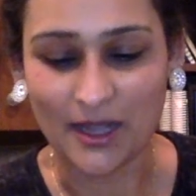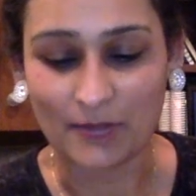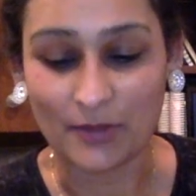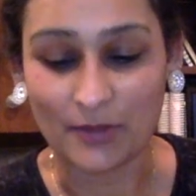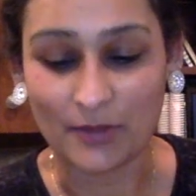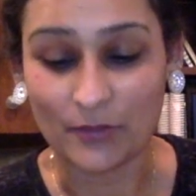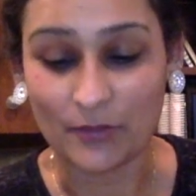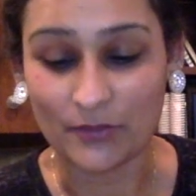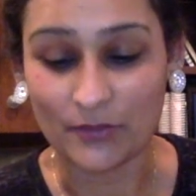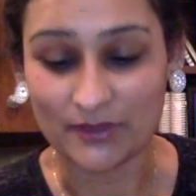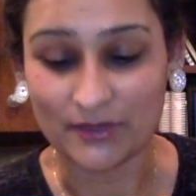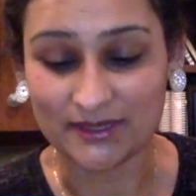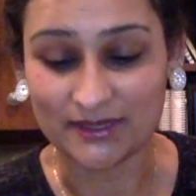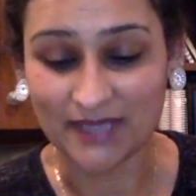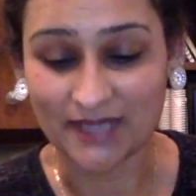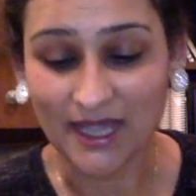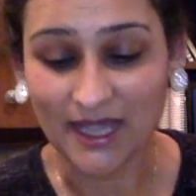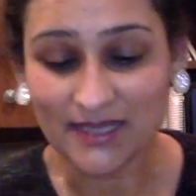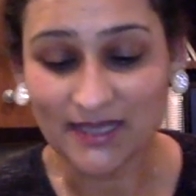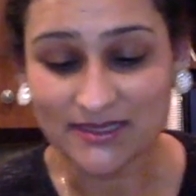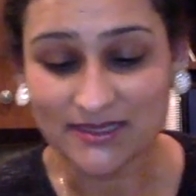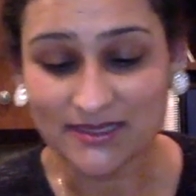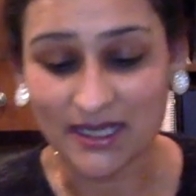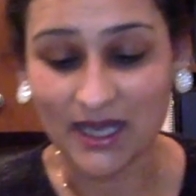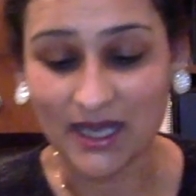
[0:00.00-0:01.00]
With
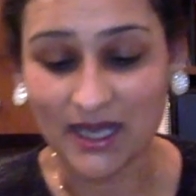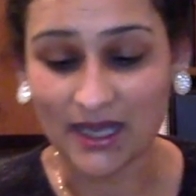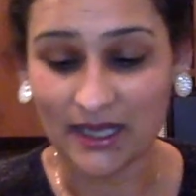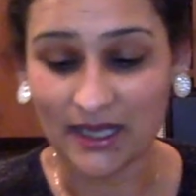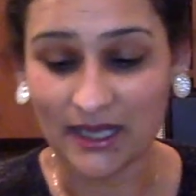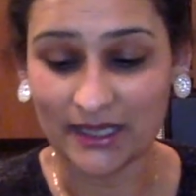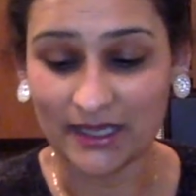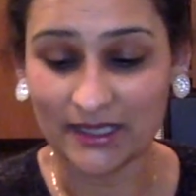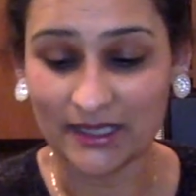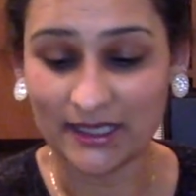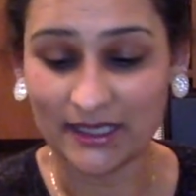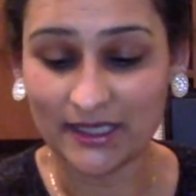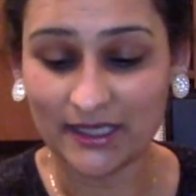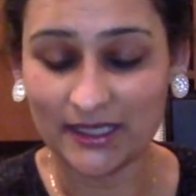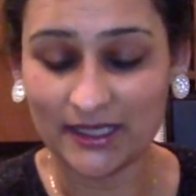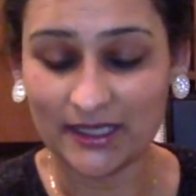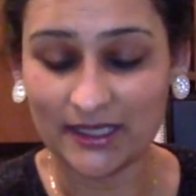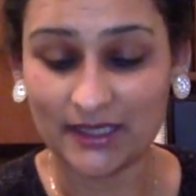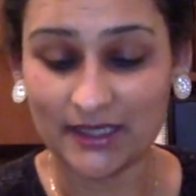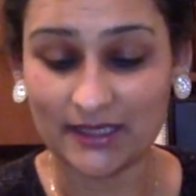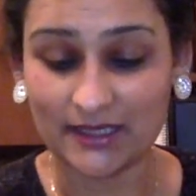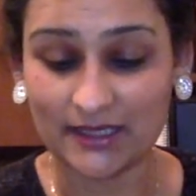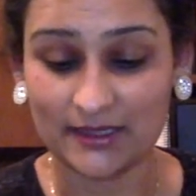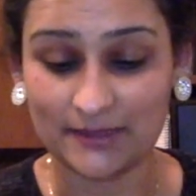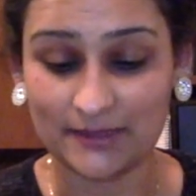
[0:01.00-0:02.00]
that, I
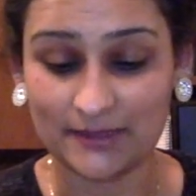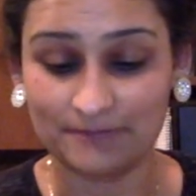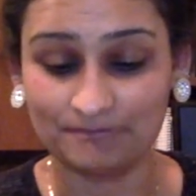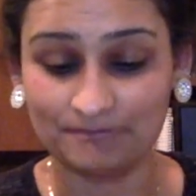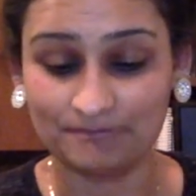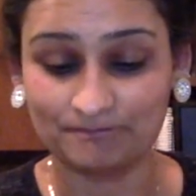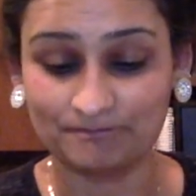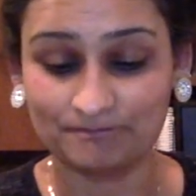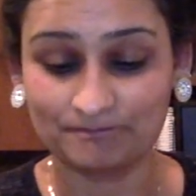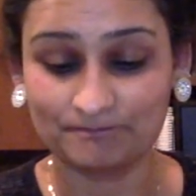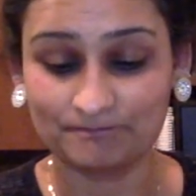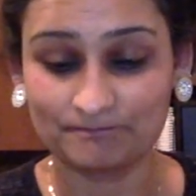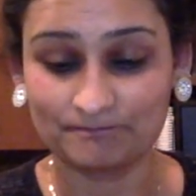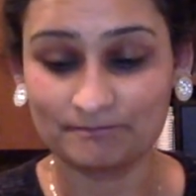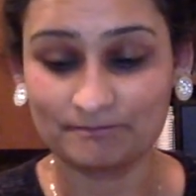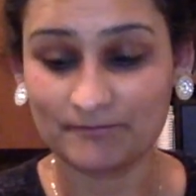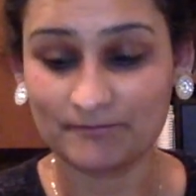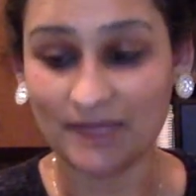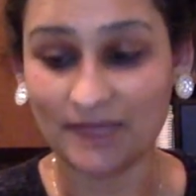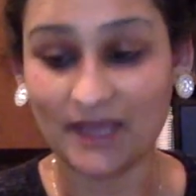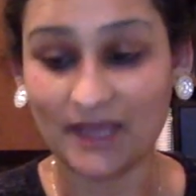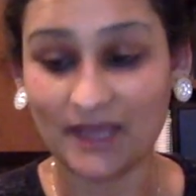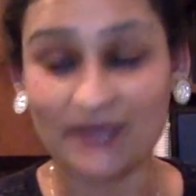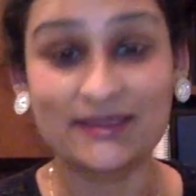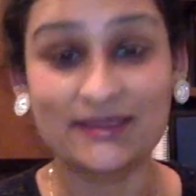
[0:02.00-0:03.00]

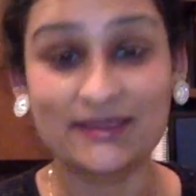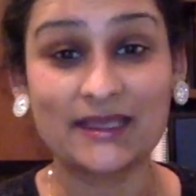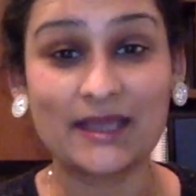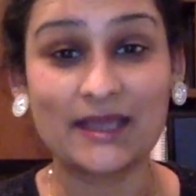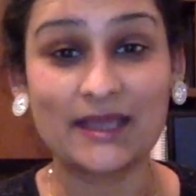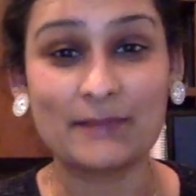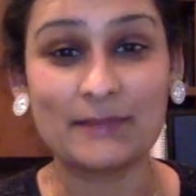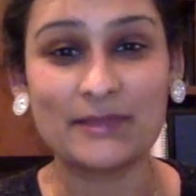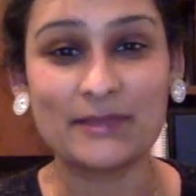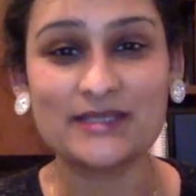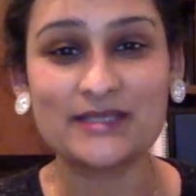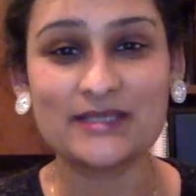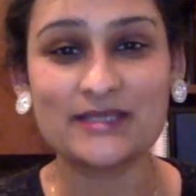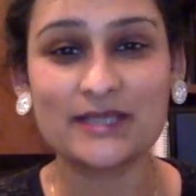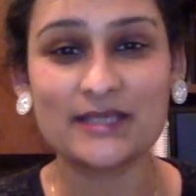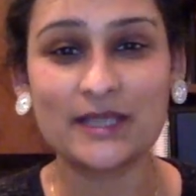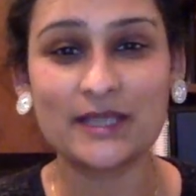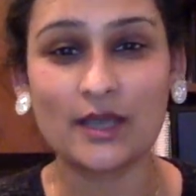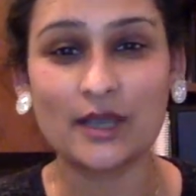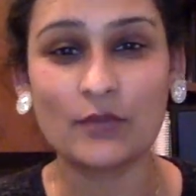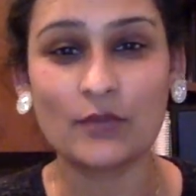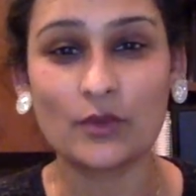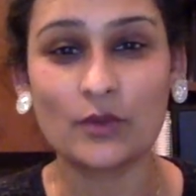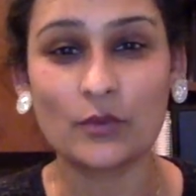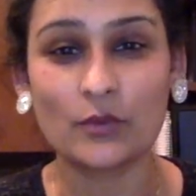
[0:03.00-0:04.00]
think I basically
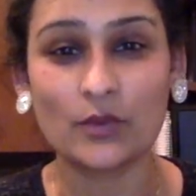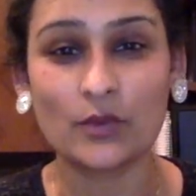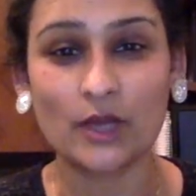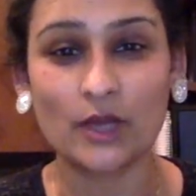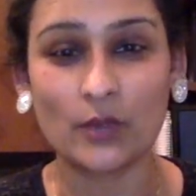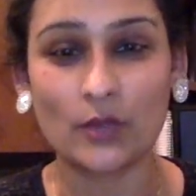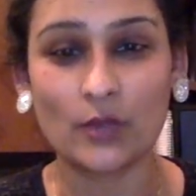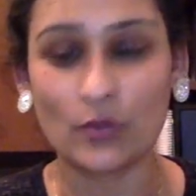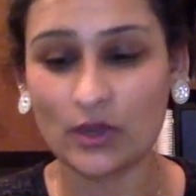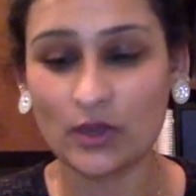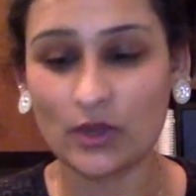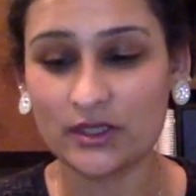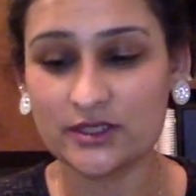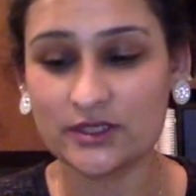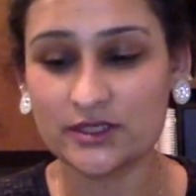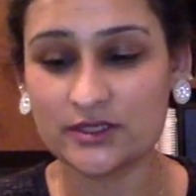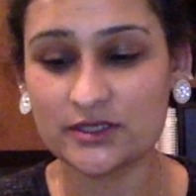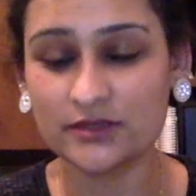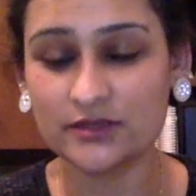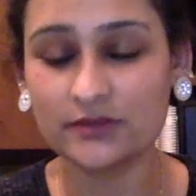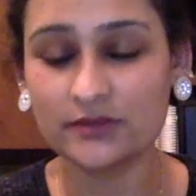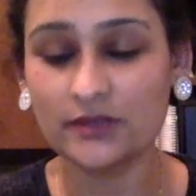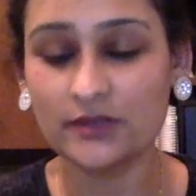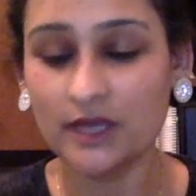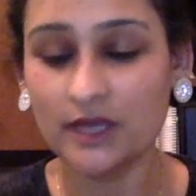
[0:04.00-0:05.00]
covered what I wanted to.